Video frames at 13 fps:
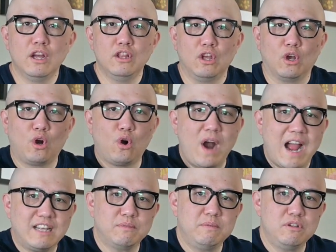The
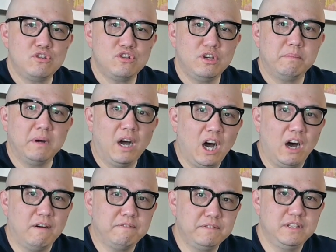craftsmanship
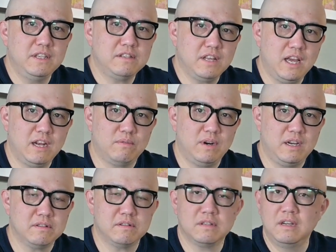of this
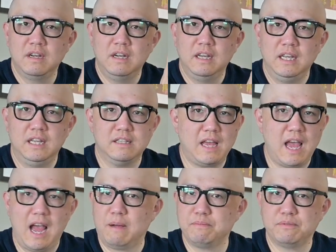headrest is
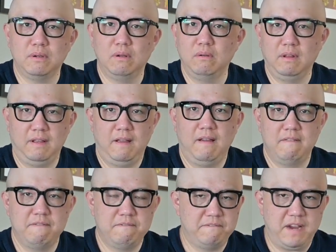absolutely
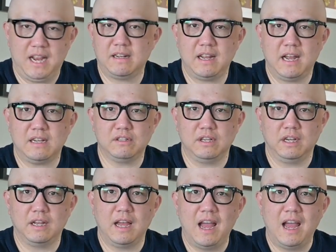fantastic.